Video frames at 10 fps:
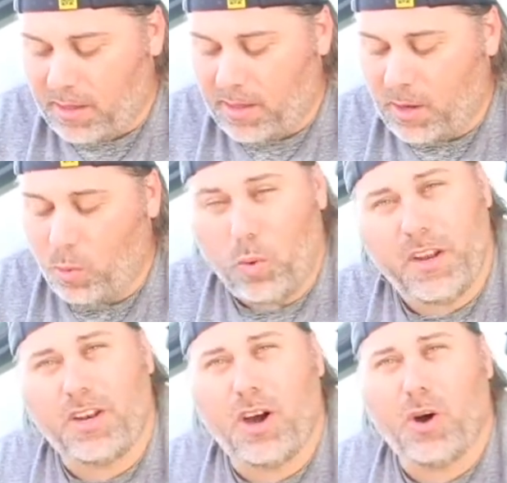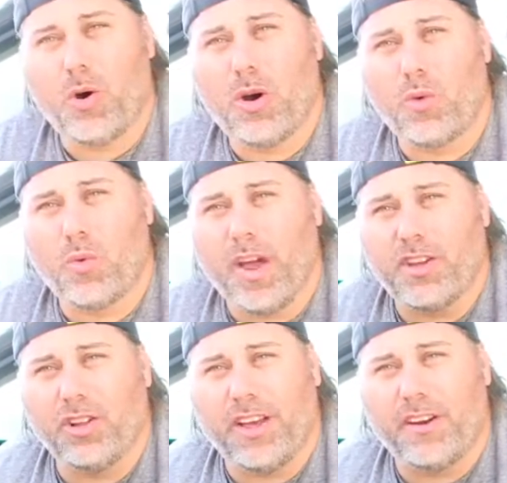the window
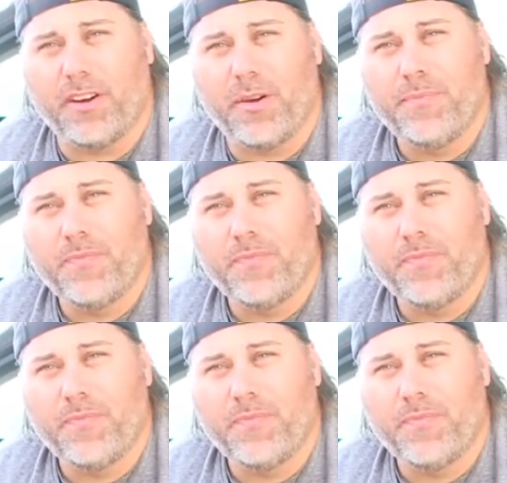regulator